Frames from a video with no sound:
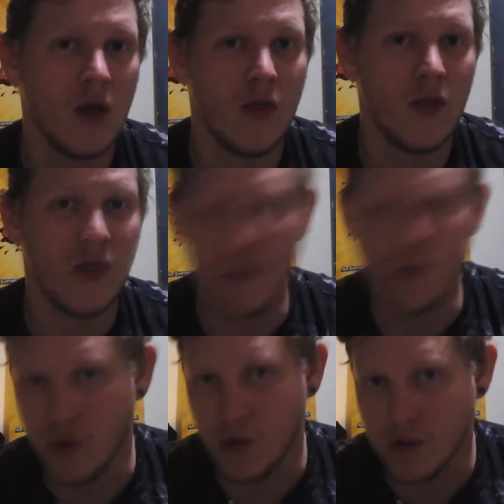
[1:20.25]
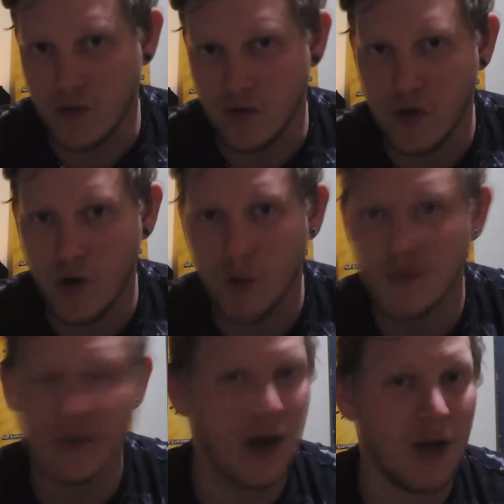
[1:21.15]
They would grow several crops
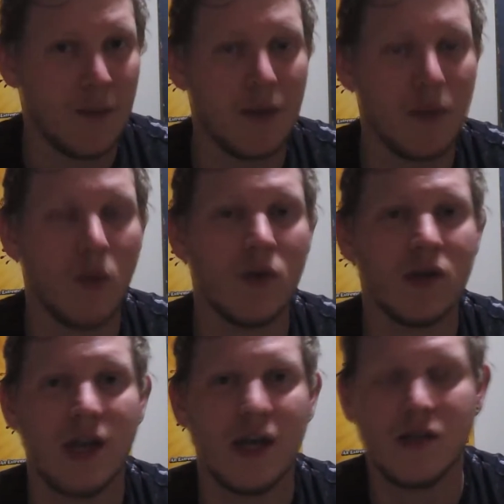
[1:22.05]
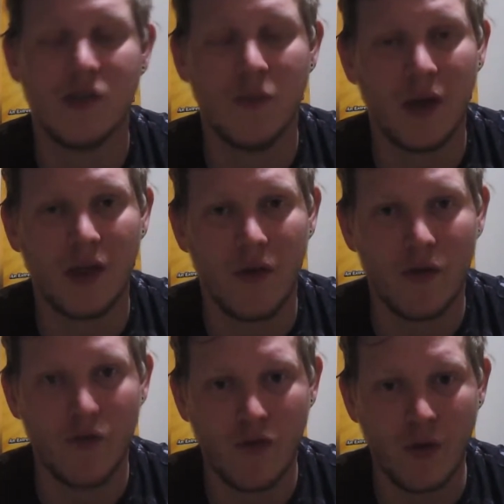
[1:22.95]
and people would attend to pick their own
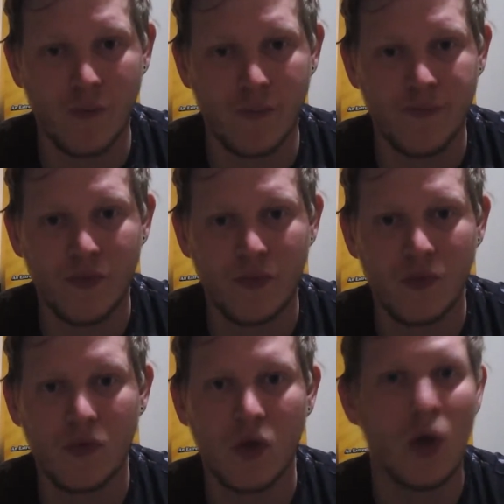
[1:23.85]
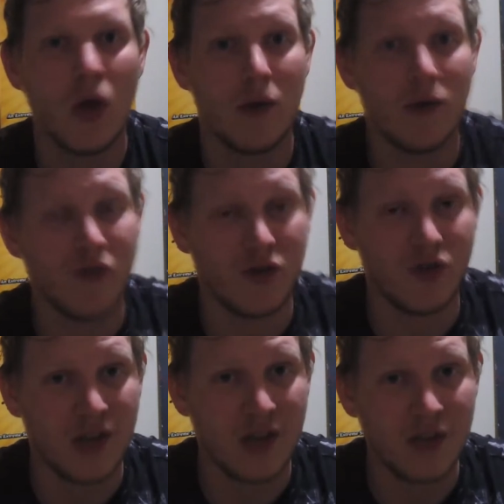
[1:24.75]
fruit. It was very
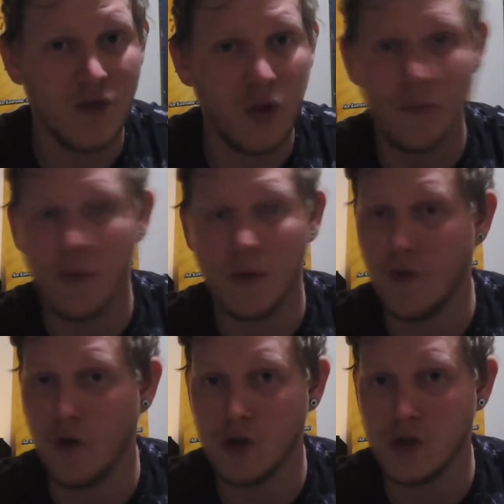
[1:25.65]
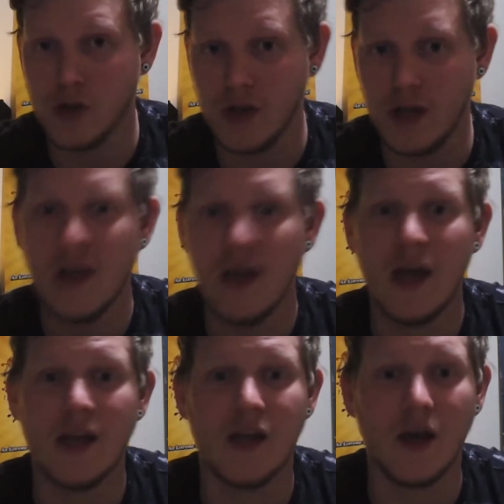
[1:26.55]
successful, but unfortunately in
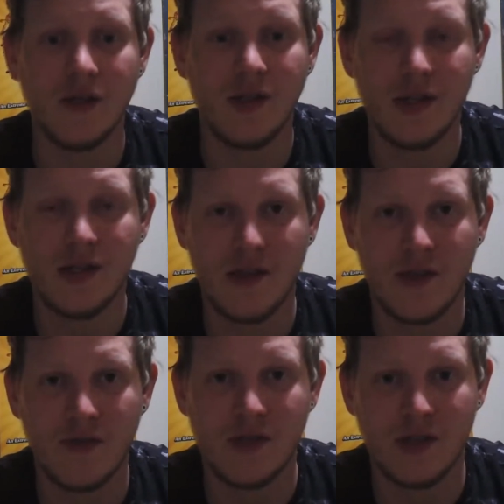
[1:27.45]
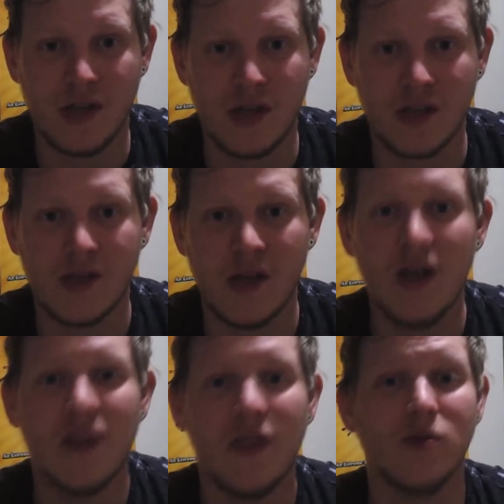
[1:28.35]
1976
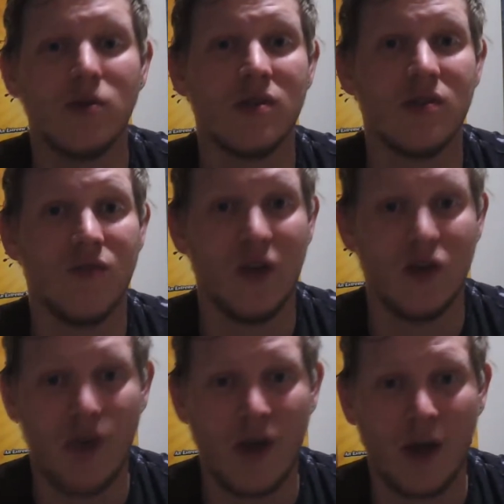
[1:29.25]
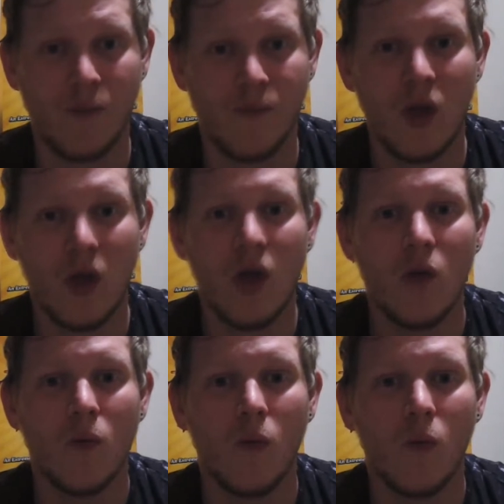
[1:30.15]
there was a severe drought
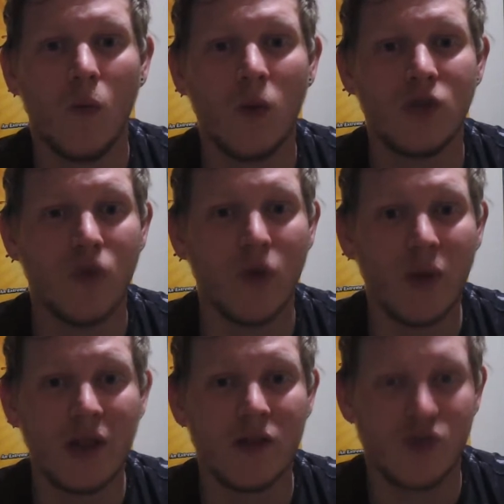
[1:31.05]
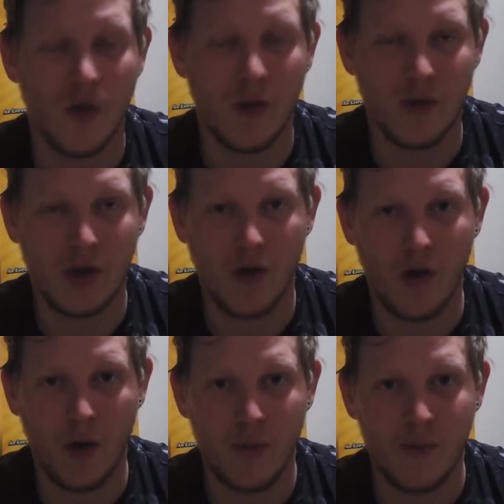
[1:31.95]
which ruined the strawberry
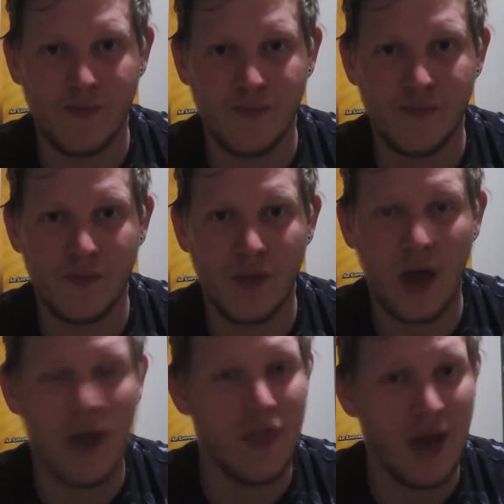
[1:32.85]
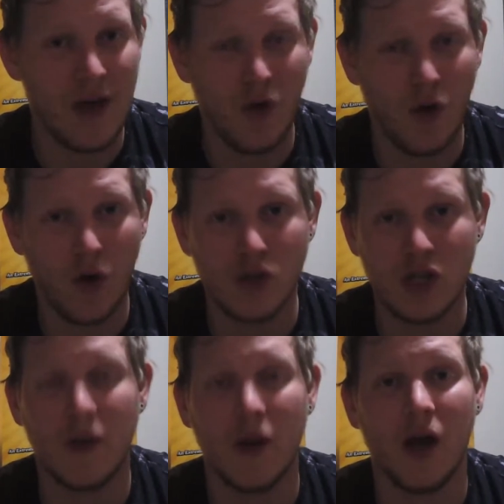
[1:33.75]
crop and therefore
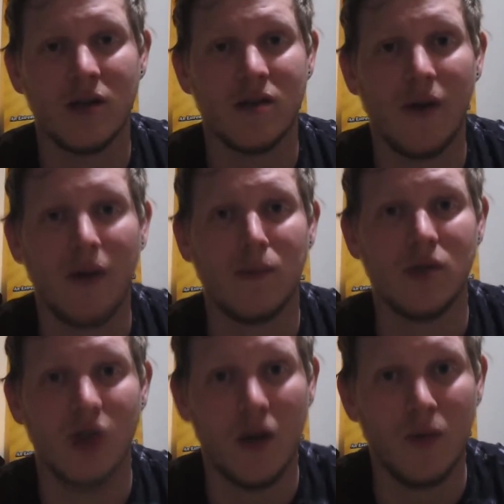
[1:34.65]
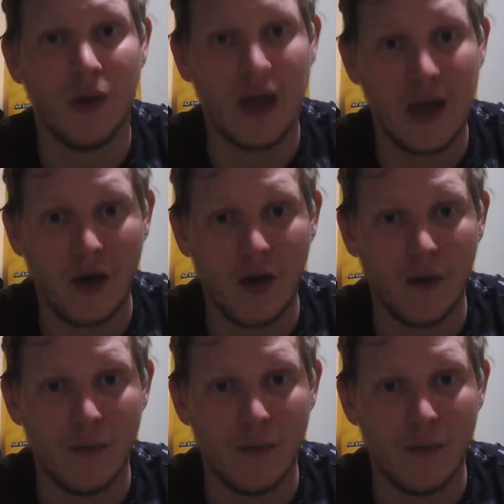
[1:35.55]
jeopardised the family's only income.